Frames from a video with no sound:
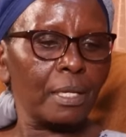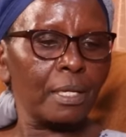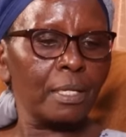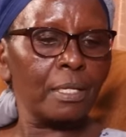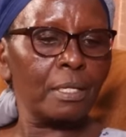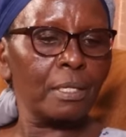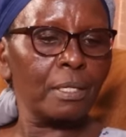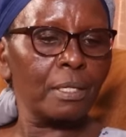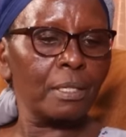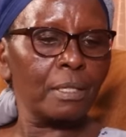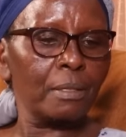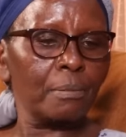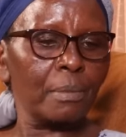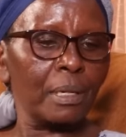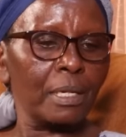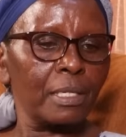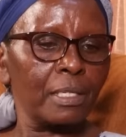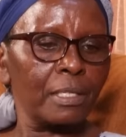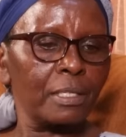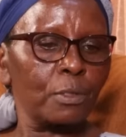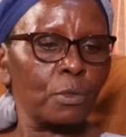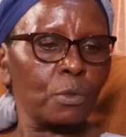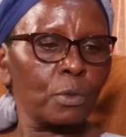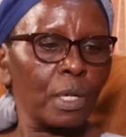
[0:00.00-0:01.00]

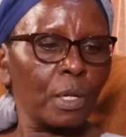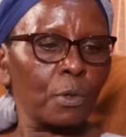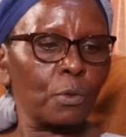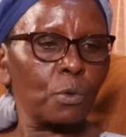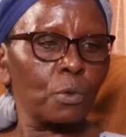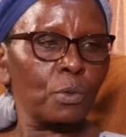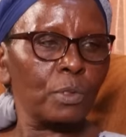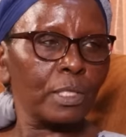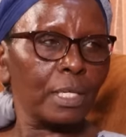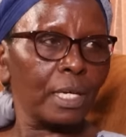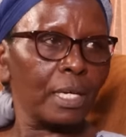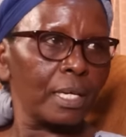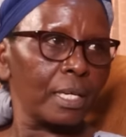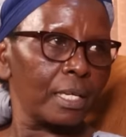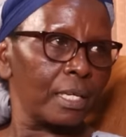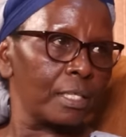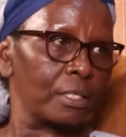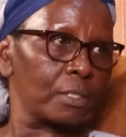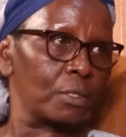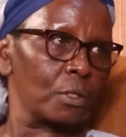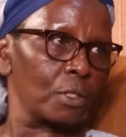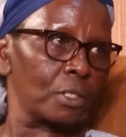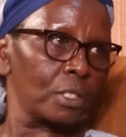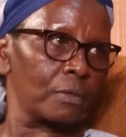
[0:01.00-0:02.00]
Mahindi Tunakuza,
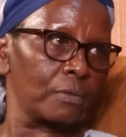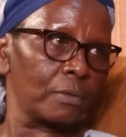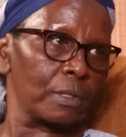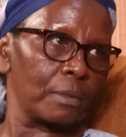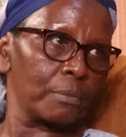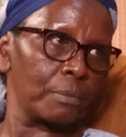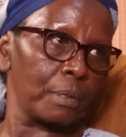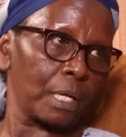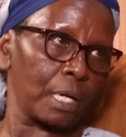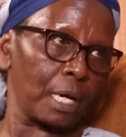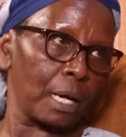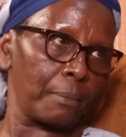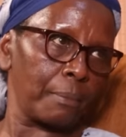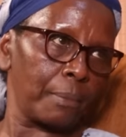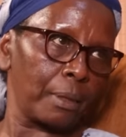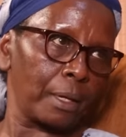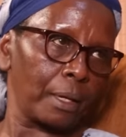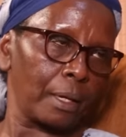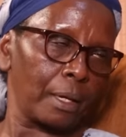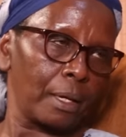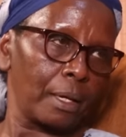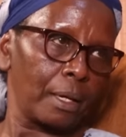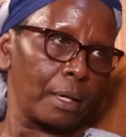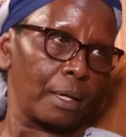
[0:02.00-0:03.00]
is not even
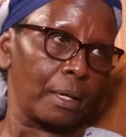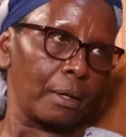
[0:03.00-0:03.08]
becoming